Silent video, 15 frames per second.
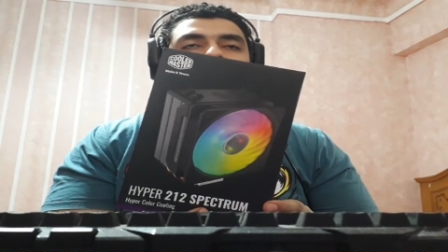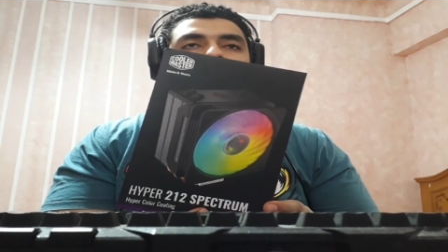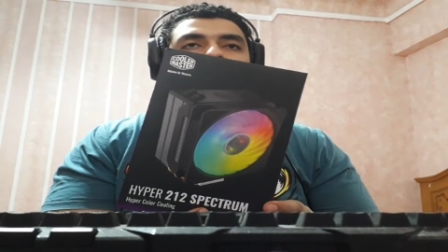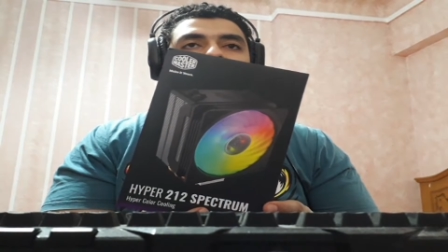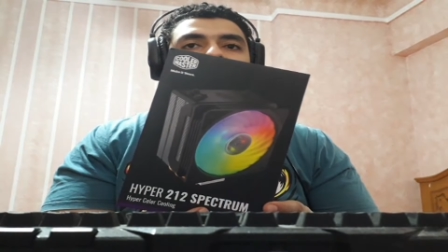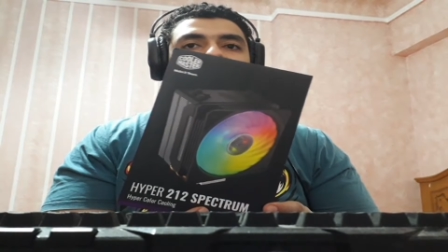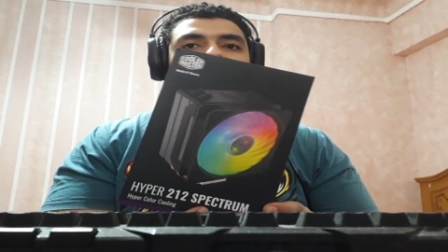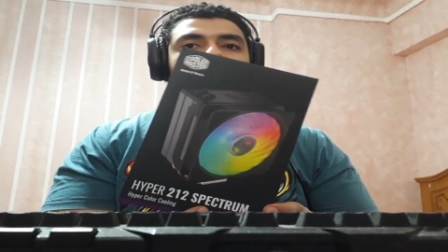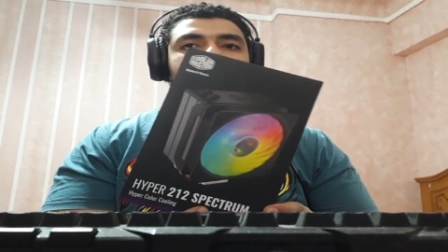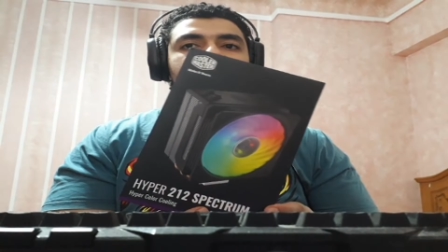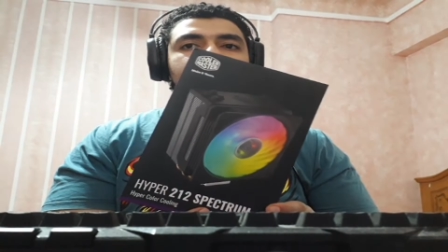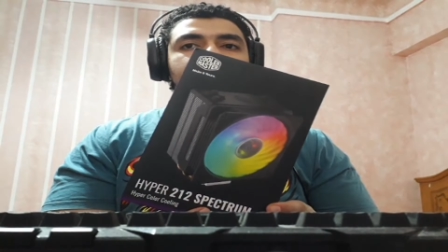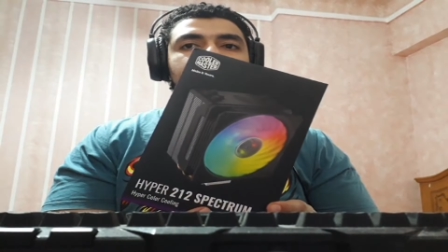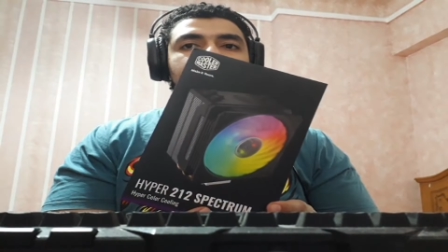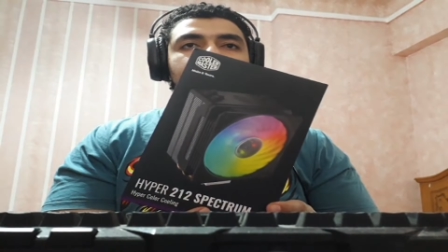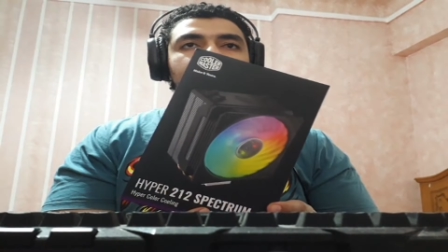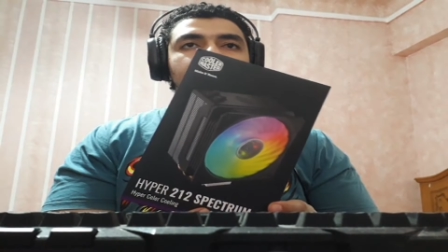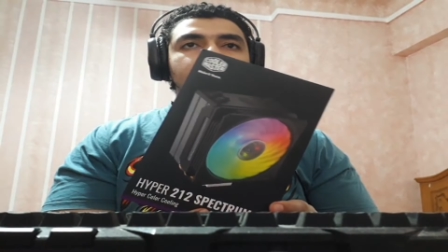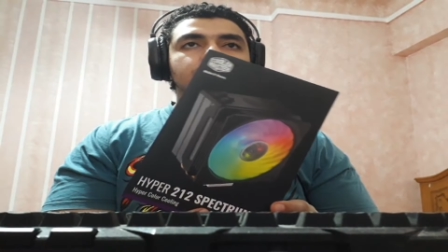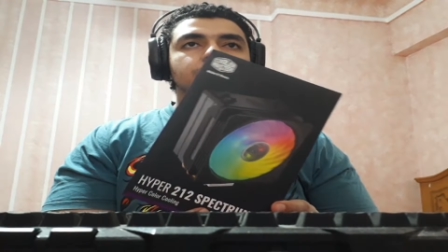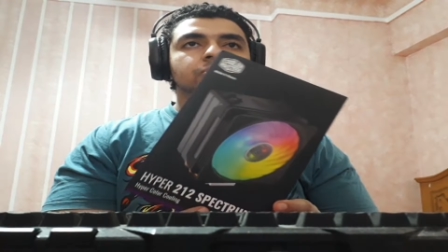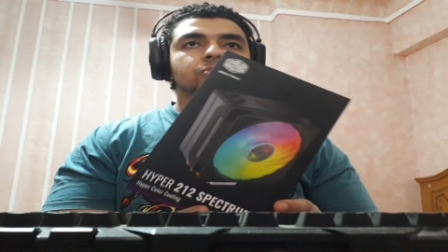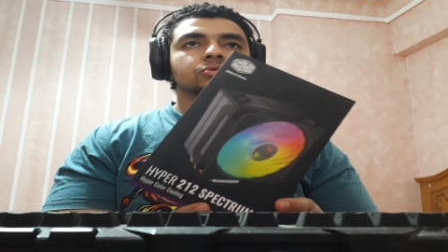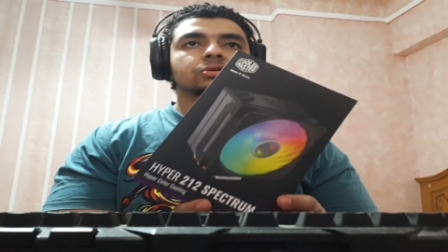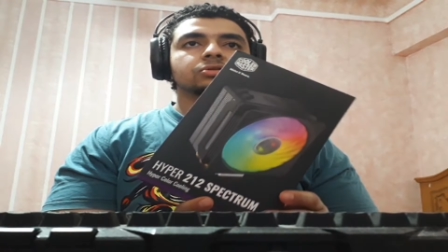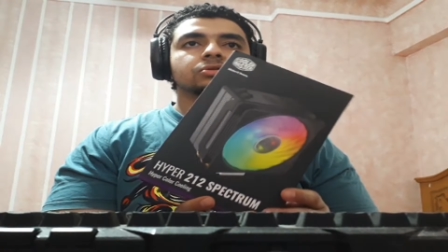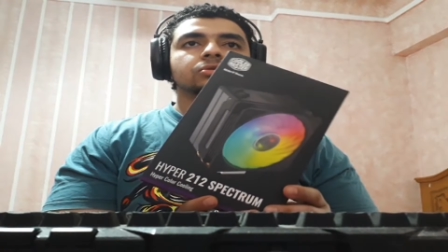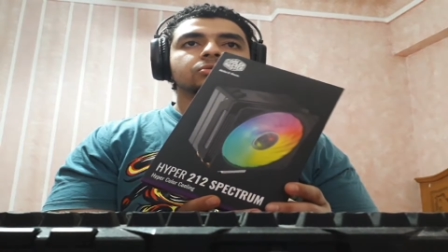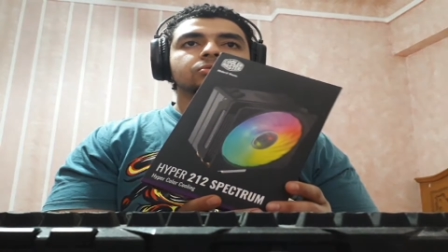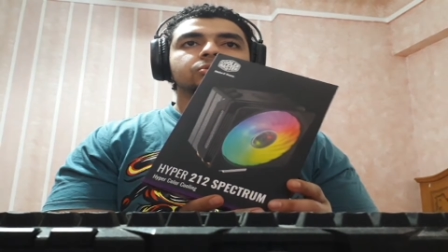I think you can
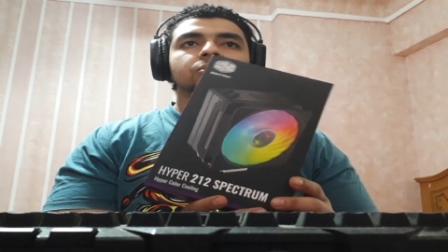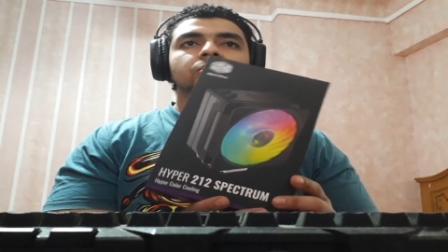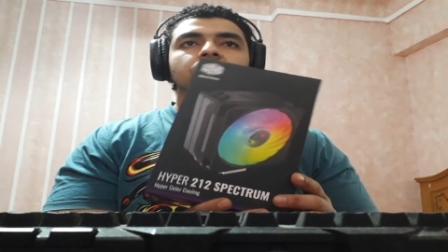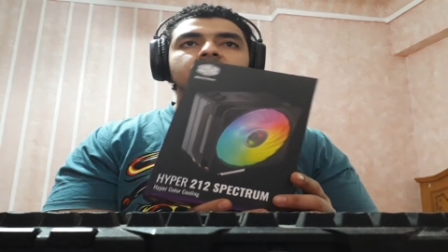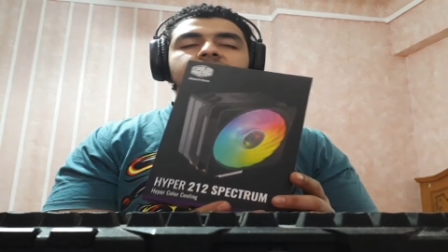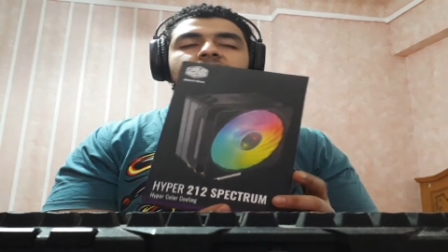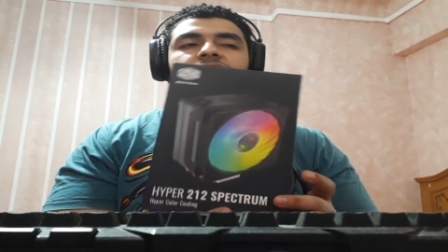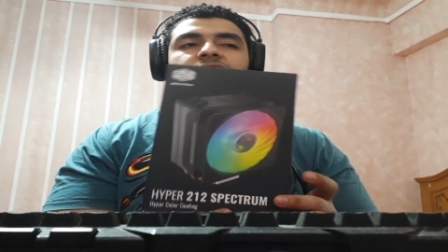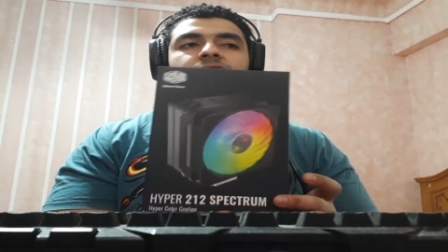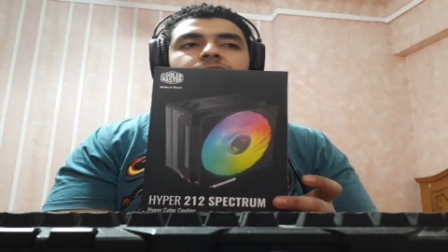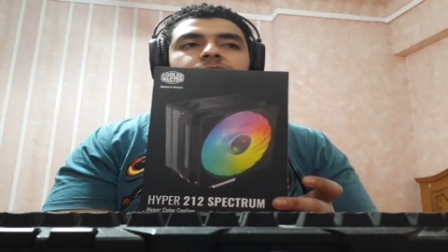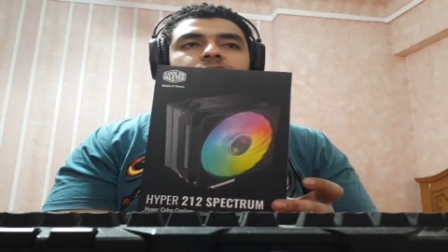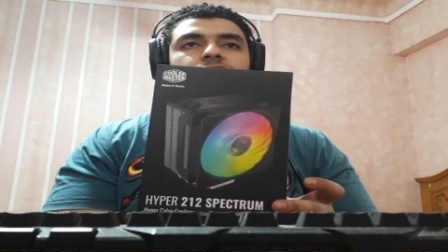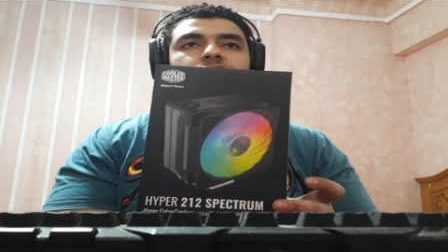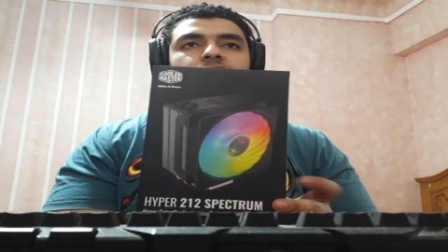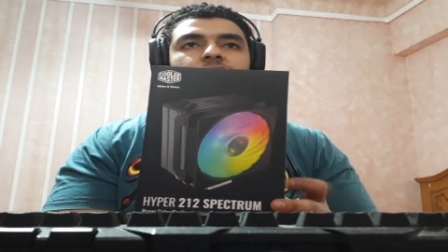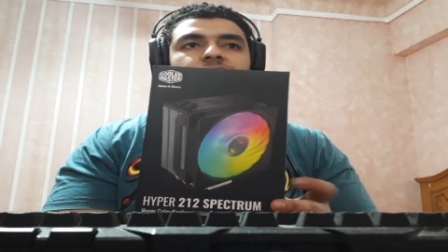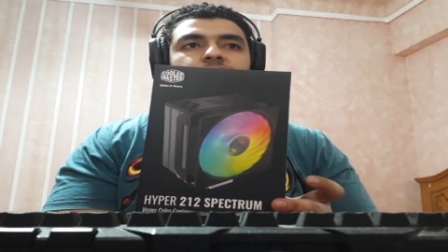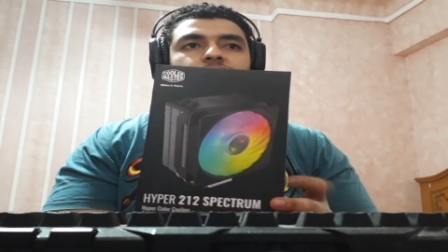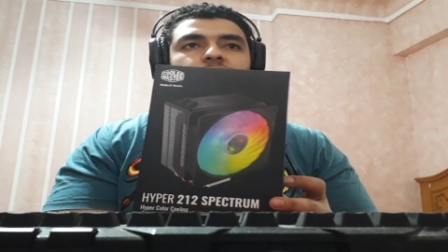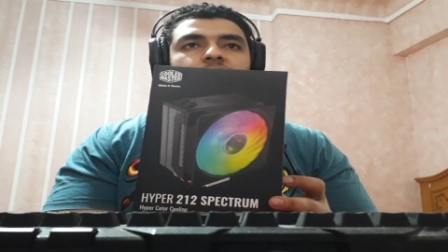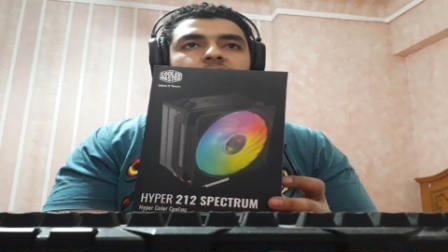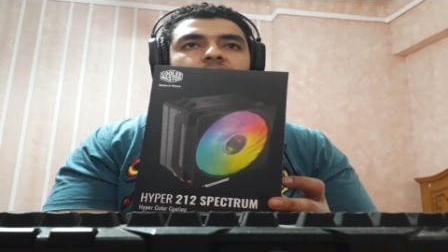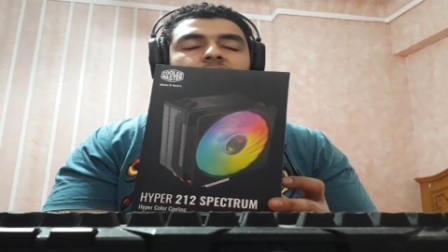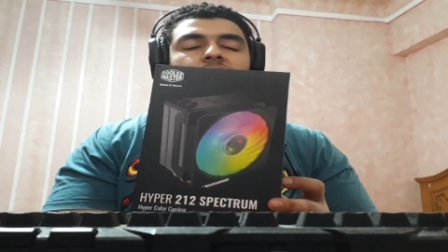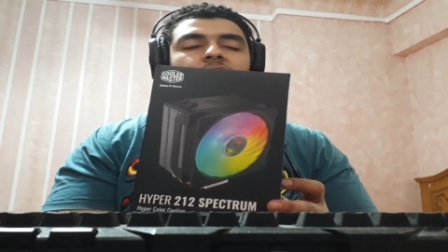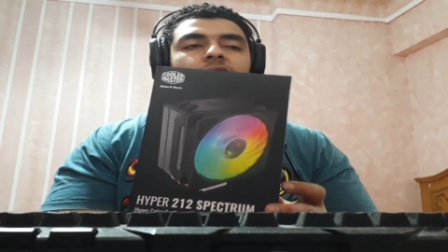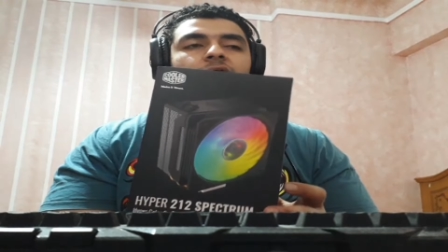control that from your software